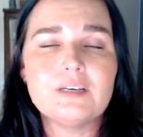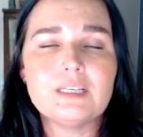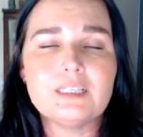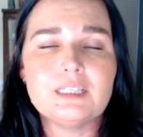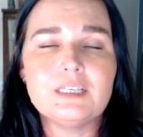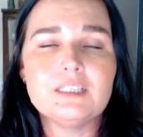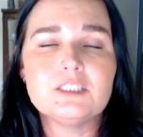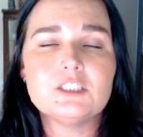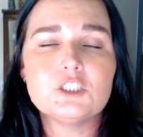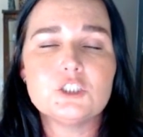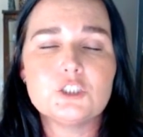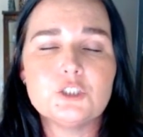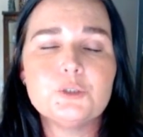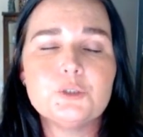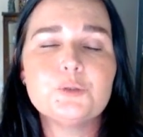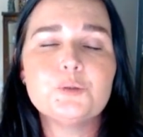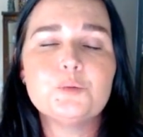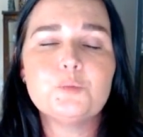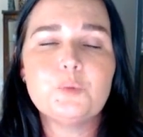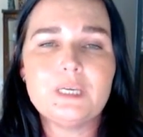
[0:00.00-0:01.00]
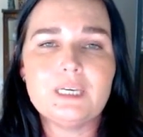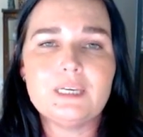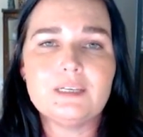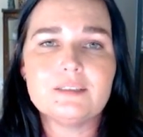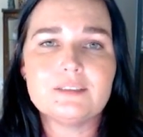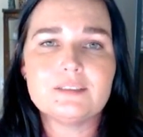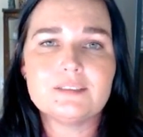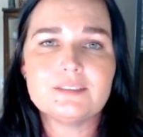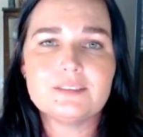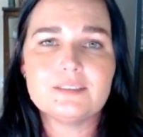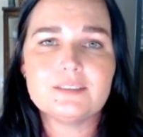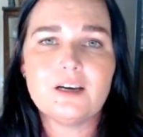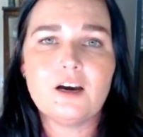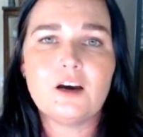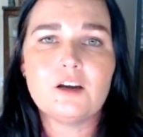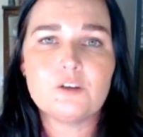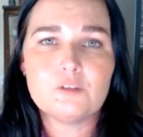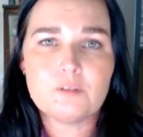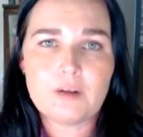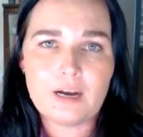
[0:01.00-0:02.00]
at least two weeks
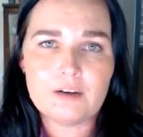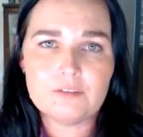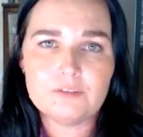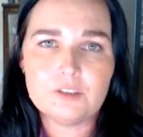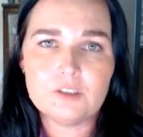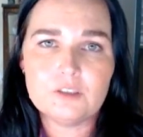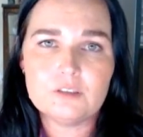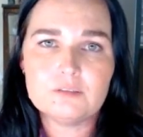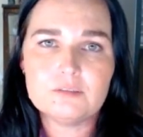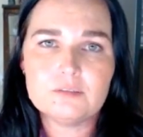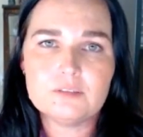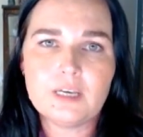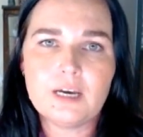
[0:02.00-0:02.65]
on a raffle.